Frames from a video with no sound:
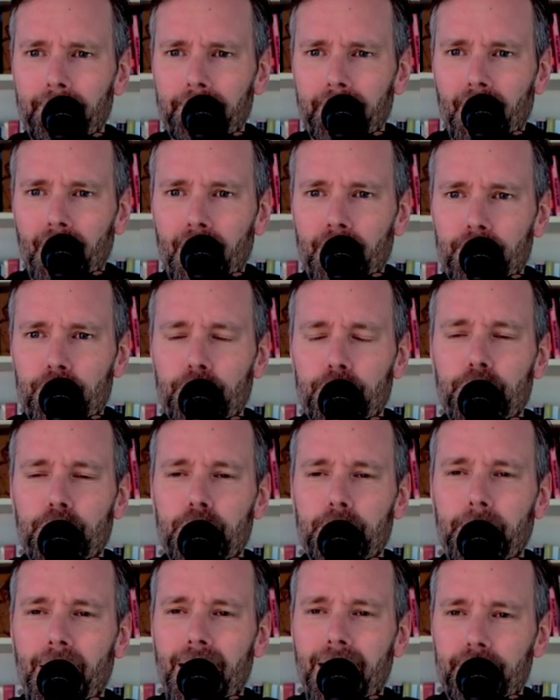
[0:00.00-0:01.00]
so she's
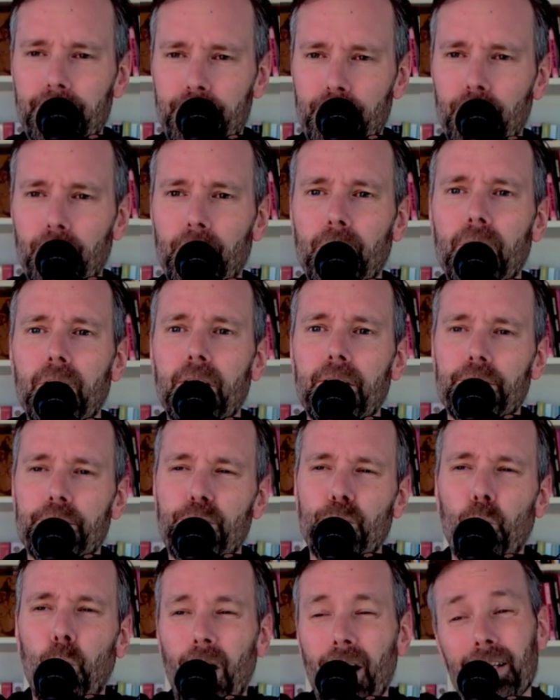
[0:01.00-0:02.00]
back. So she
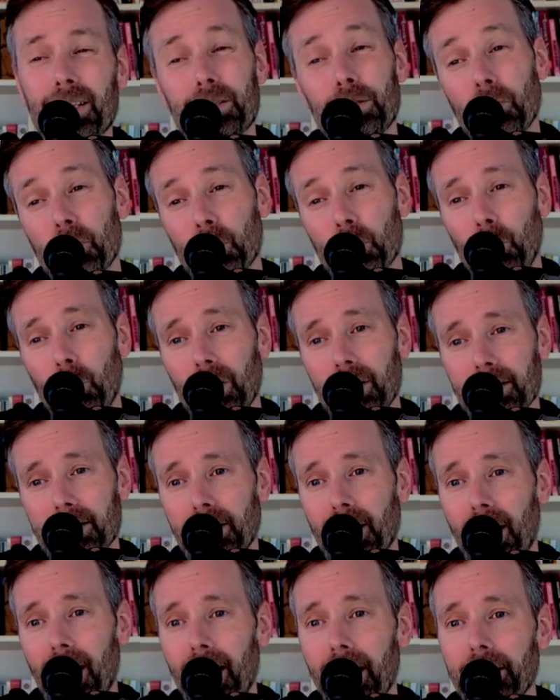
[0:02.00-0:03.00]
walks over to one
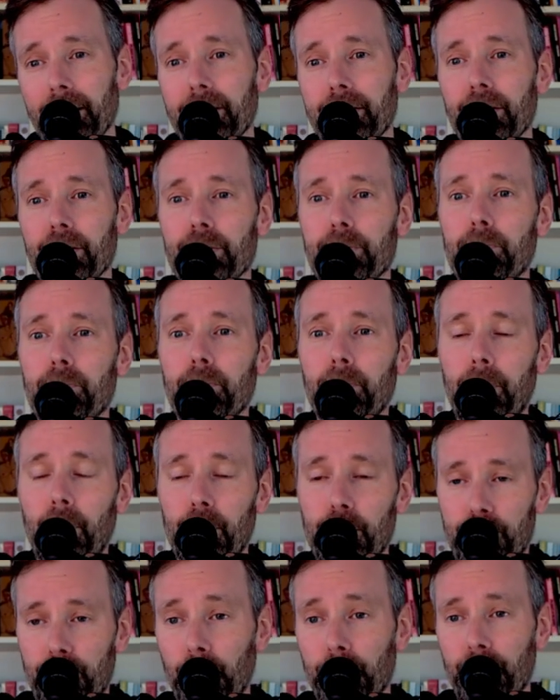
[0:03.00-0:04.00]
side, does
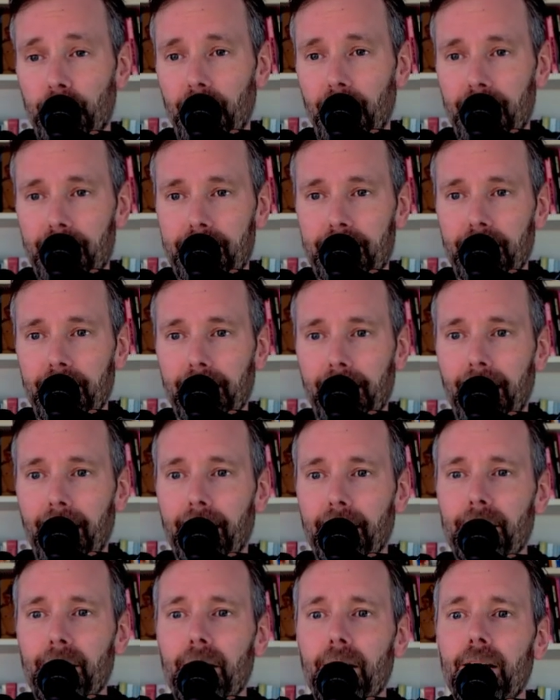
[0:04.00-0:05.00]
Parshvottanasana
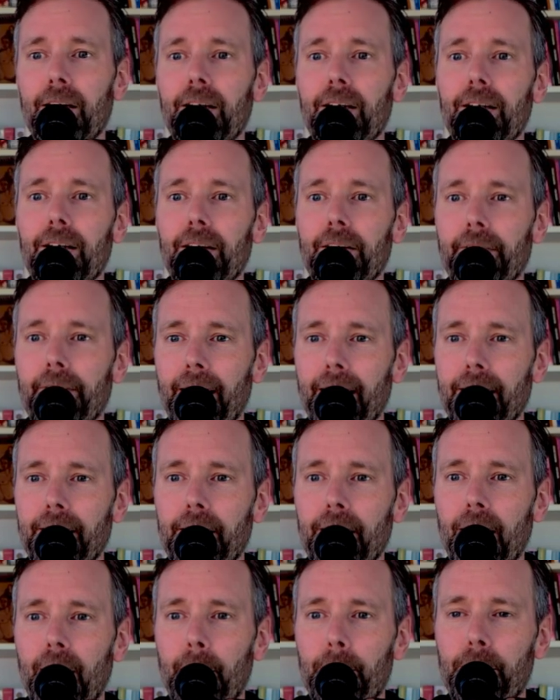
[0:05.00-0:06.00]
again. Then
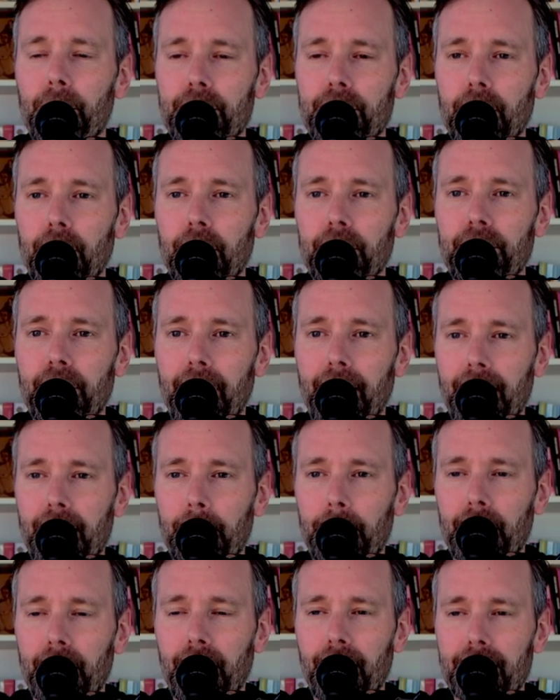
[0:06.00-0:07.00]
Prasarita
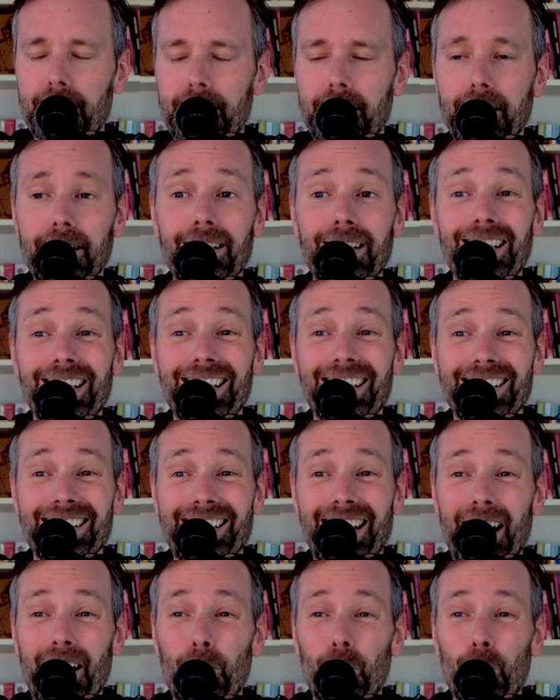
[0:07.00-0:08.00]
Ekapadasana,
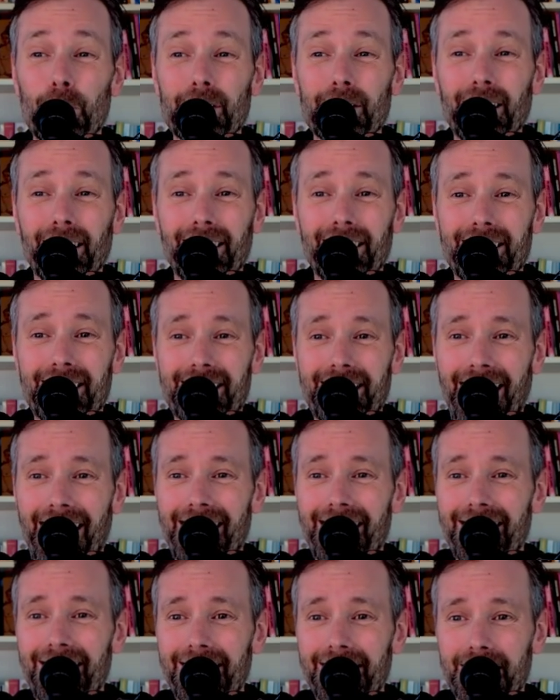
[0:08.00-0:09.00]
that was like a
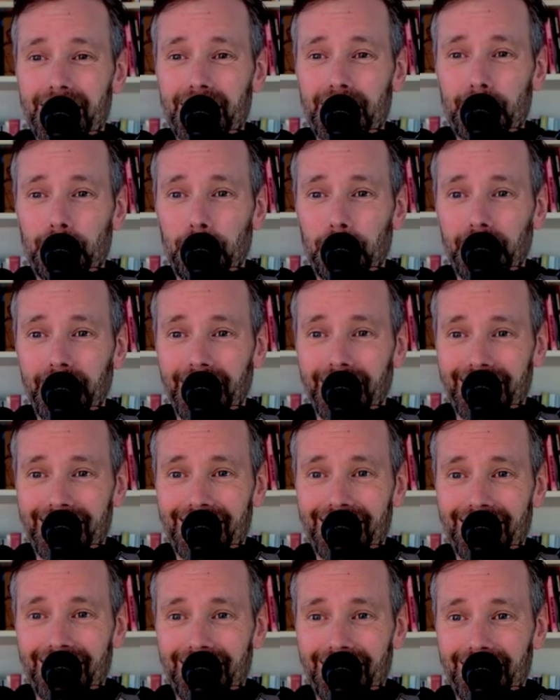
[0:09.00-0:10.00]
standing
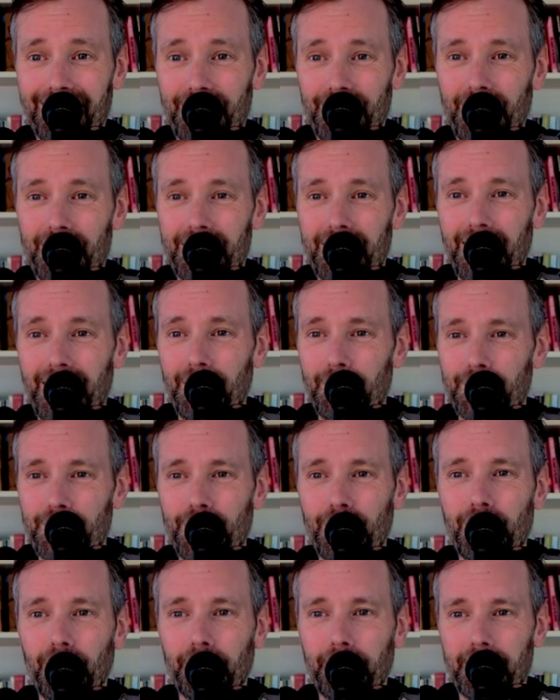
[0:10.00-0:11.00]
split. She said she
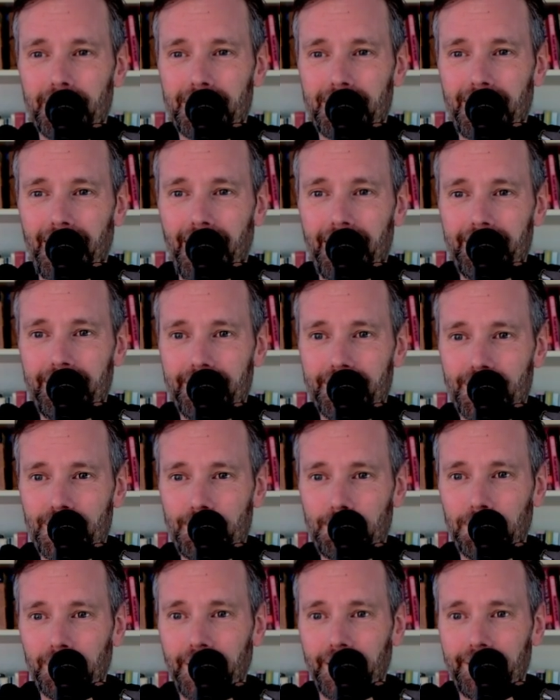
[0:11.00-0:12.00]
called it a standing
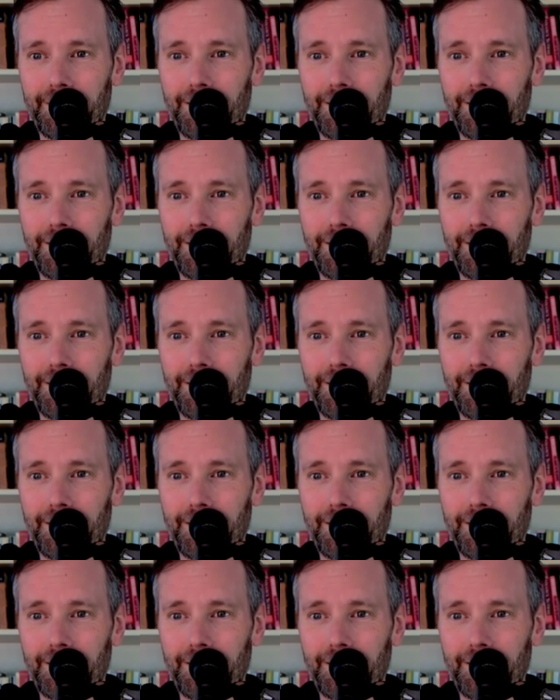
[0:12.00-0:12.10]
split.